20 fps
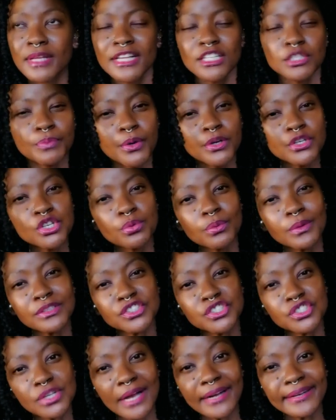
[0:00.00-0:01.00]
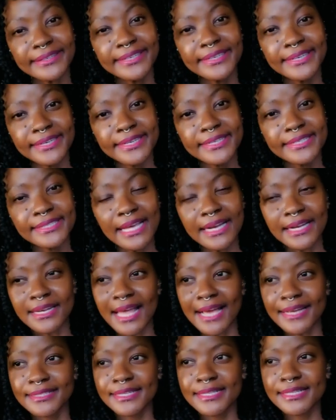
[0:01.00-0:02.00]
spiritual junkies that
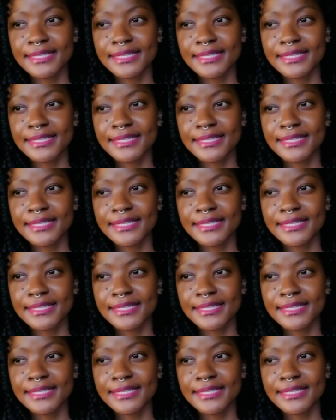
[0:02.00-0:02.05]
like to